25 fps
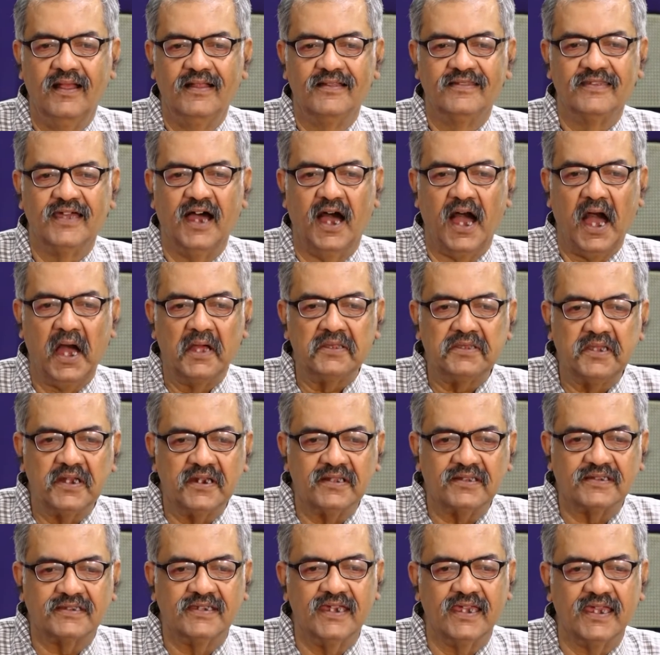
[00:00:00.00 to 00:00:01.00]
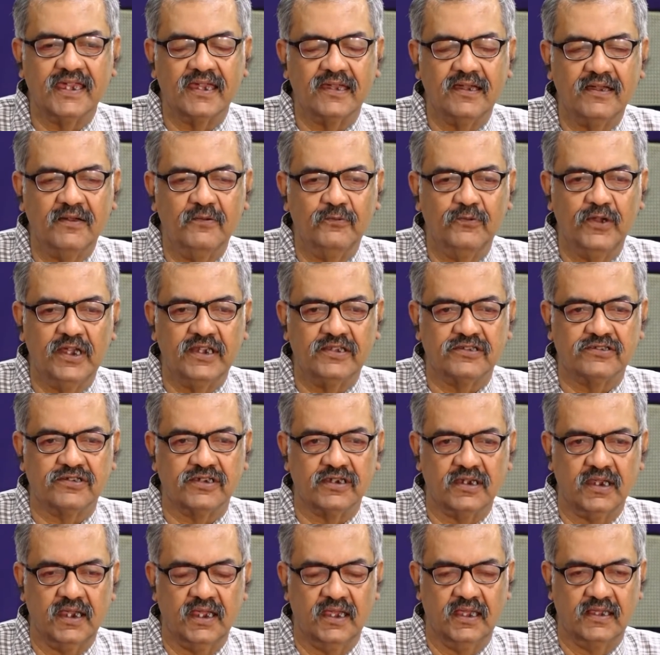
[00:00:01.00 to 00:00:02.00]
The other thing which
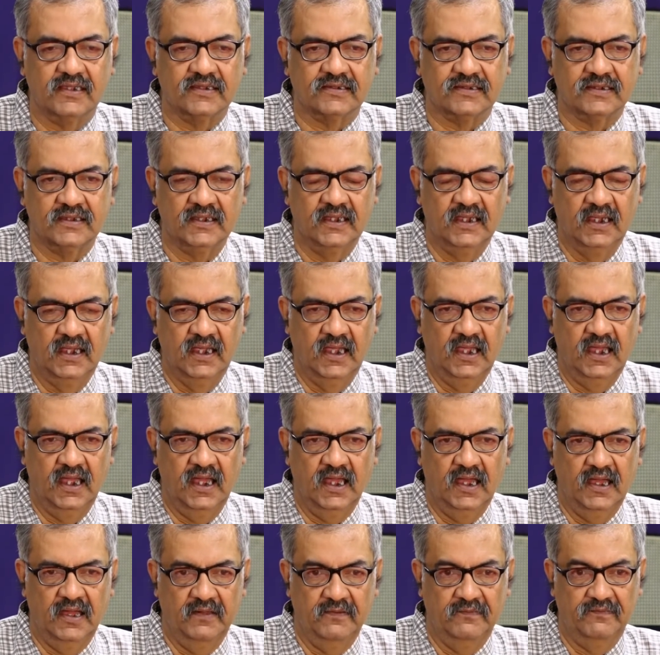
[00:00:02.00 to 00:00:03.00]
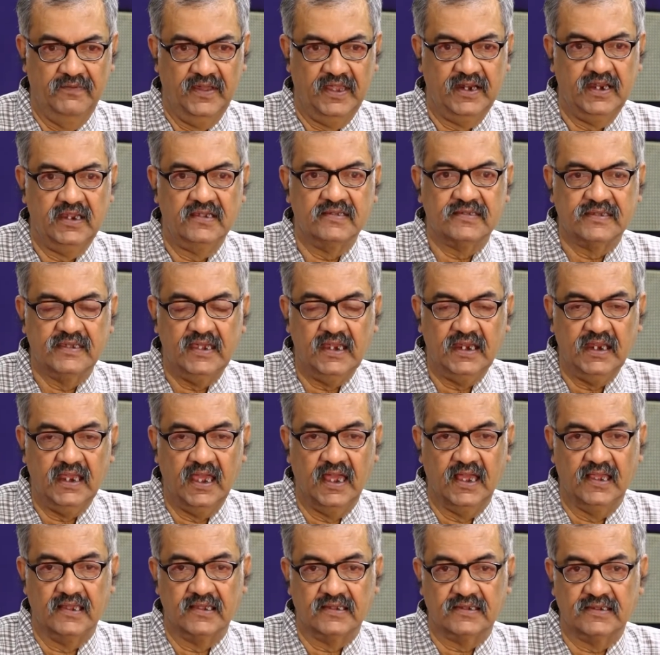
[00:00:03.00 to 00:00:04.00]
is very
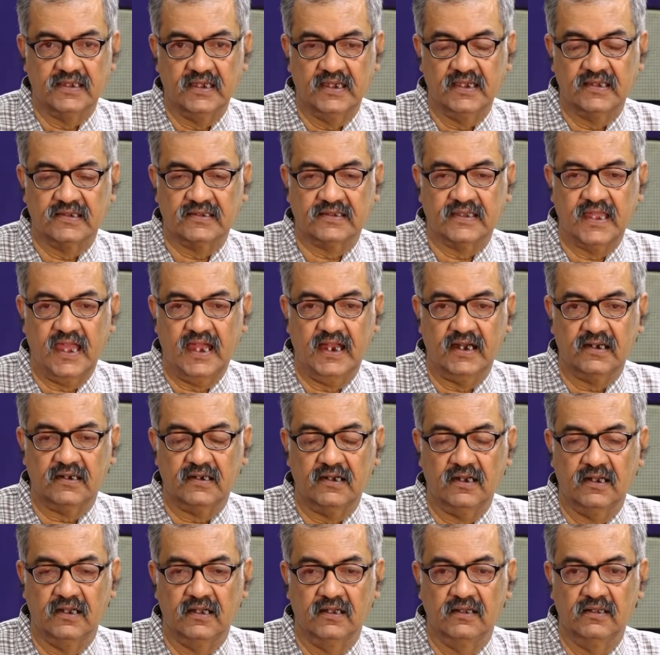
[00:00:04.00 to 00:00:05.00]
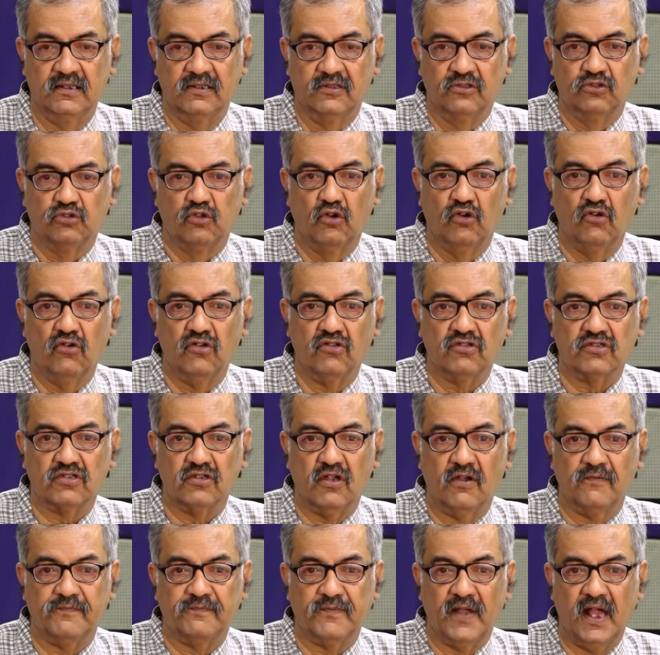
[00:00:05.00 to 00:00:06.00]
serious is that those
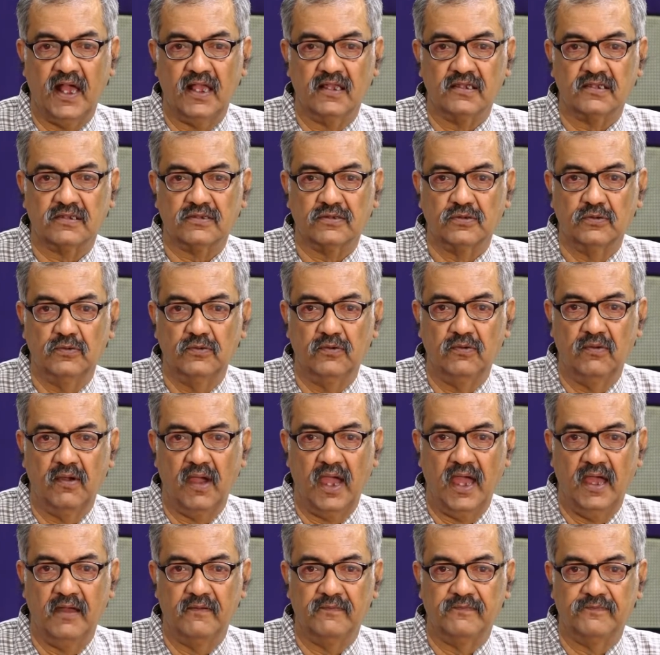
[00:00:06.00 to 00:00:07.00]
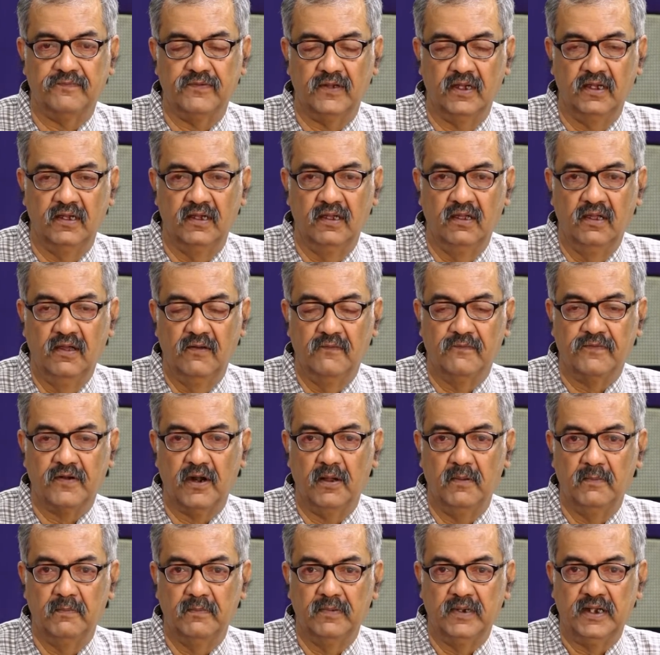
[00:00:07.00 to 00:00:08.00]
of us who have
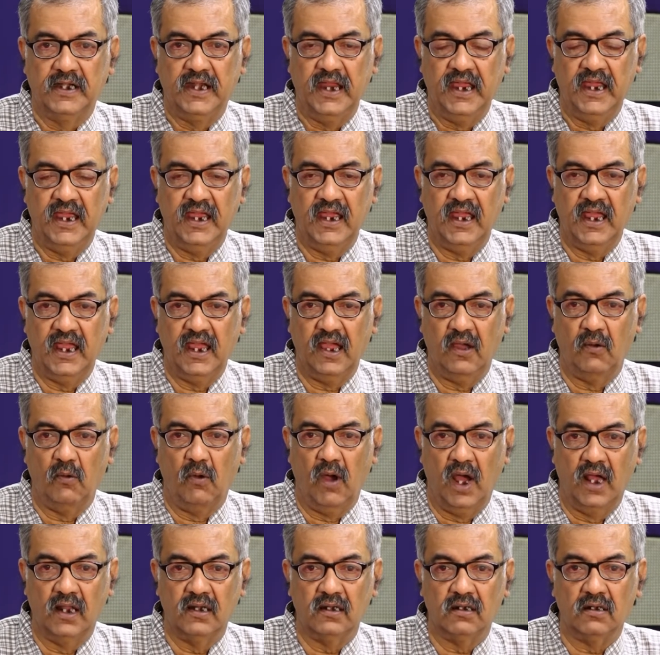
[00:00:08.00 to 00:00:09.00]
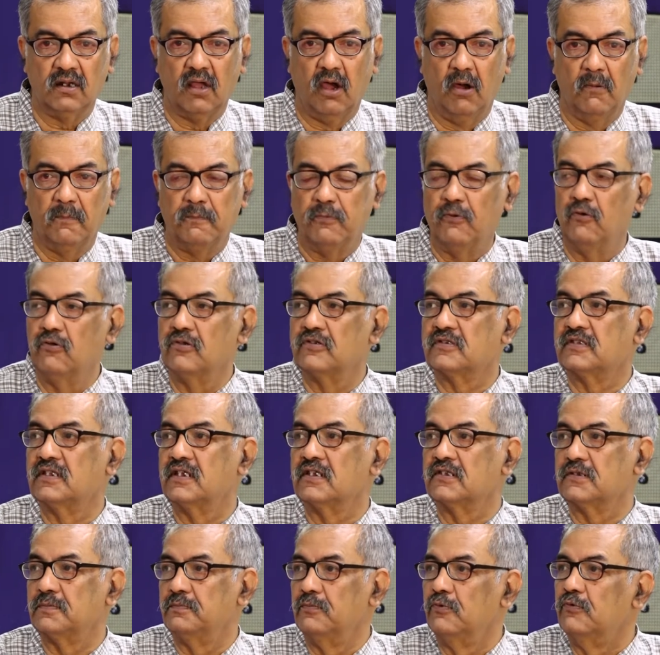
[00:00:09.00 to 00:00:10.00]
from day one opposed
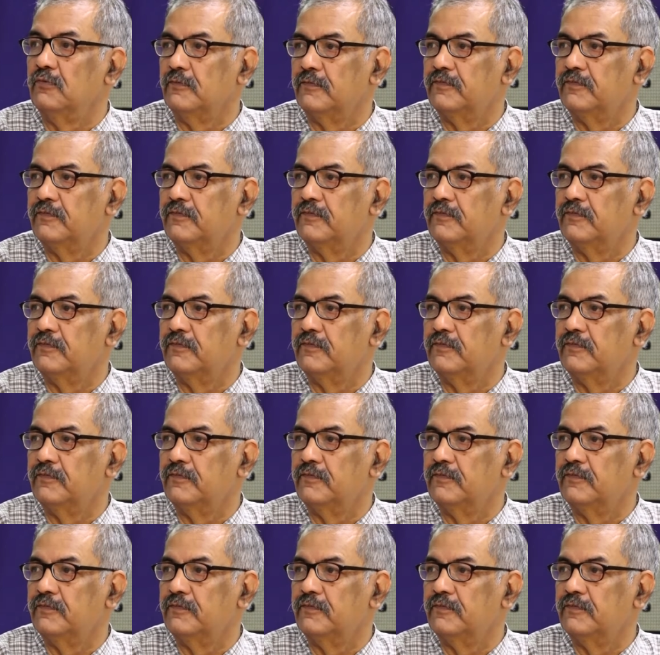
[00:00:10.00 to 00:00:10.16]
this move,